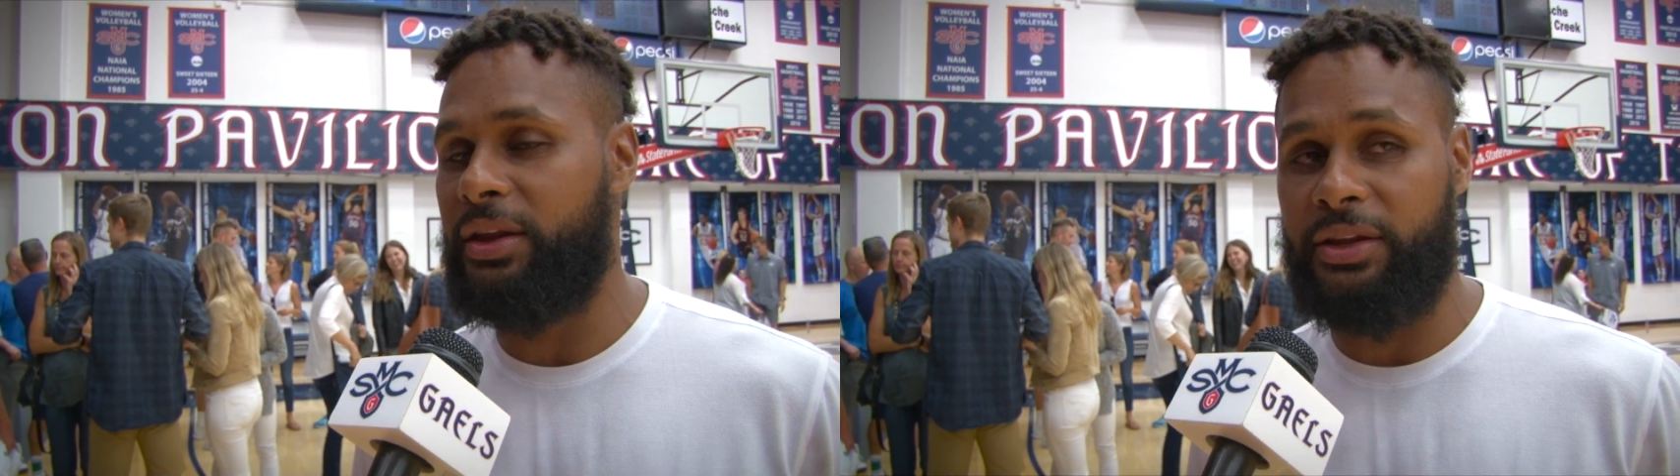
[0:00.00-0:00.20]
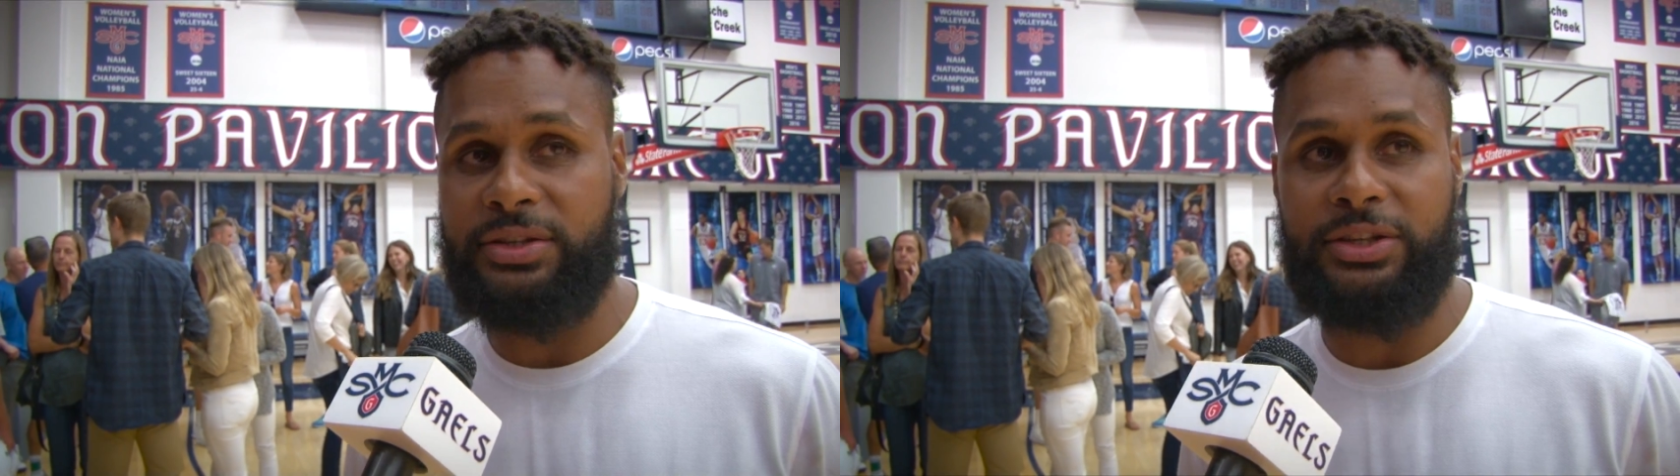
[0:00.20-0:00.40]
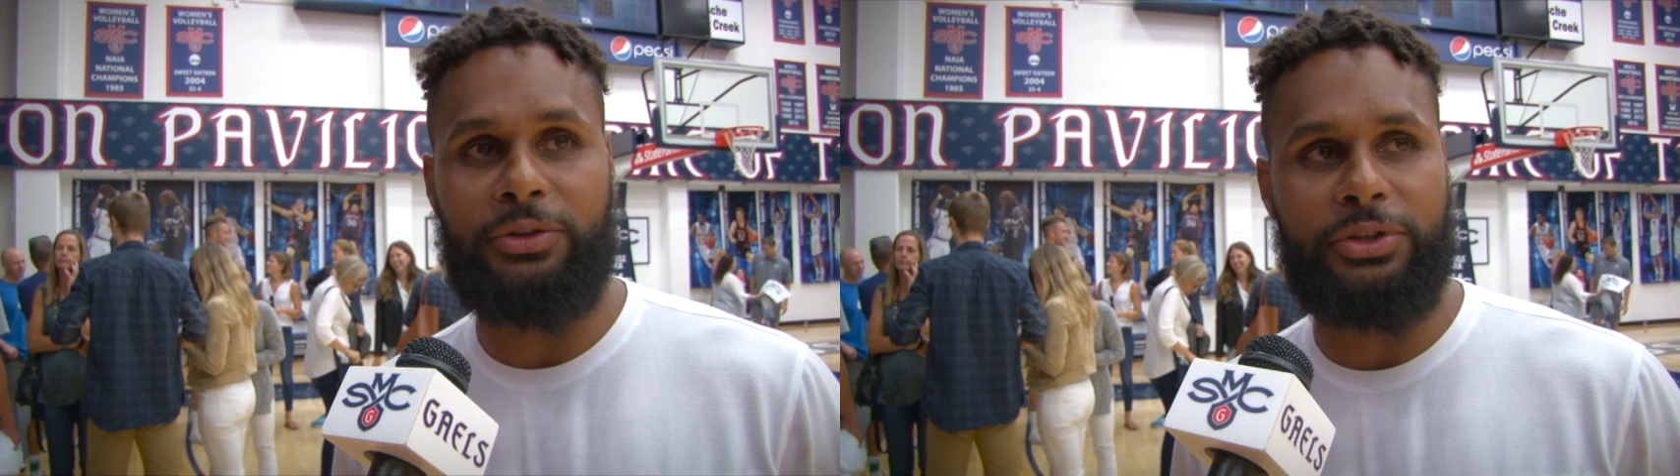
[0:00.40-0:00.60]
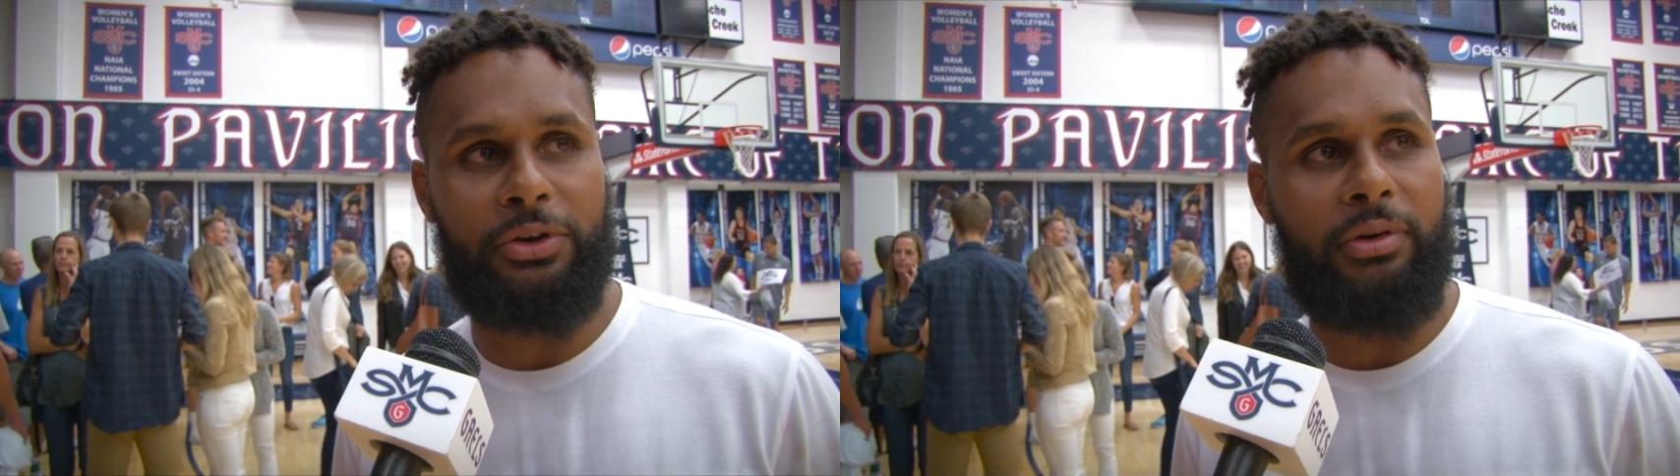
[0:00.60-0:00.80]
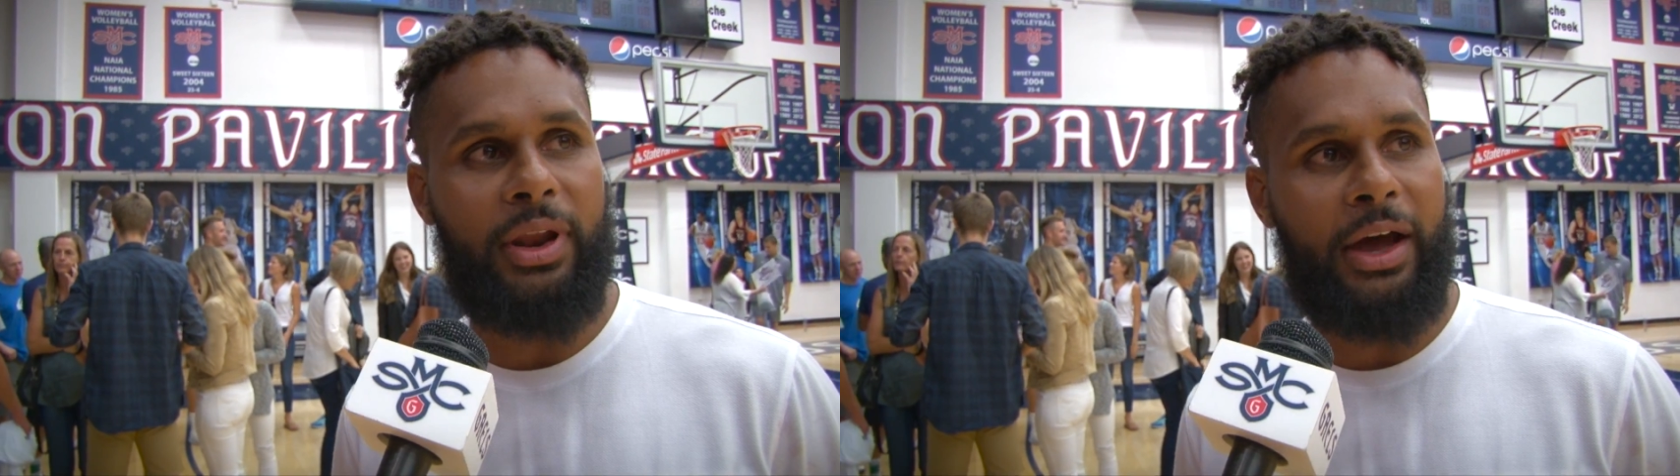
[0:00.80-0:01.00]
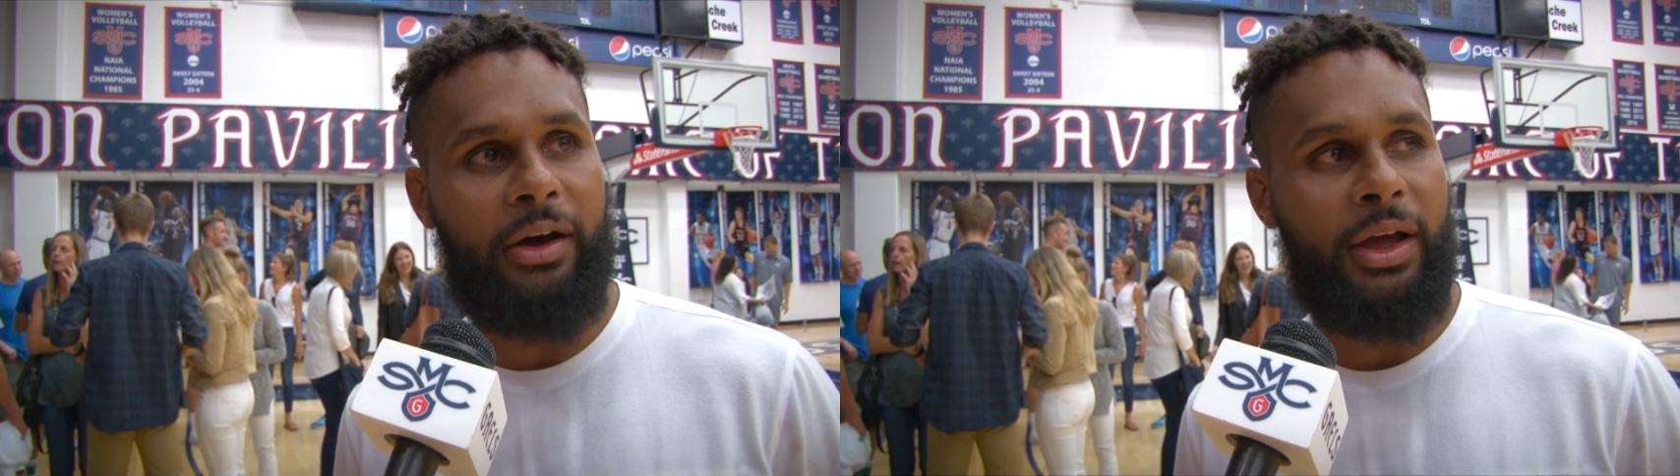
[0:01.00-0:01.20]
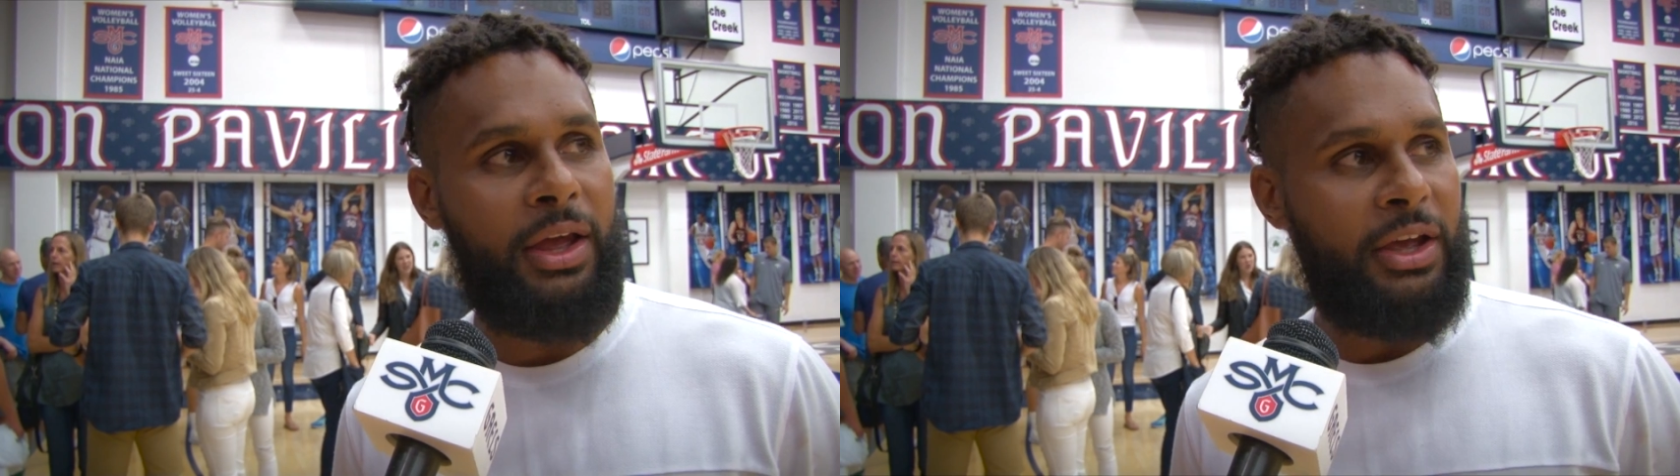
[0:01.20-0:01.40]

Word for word: and still do now.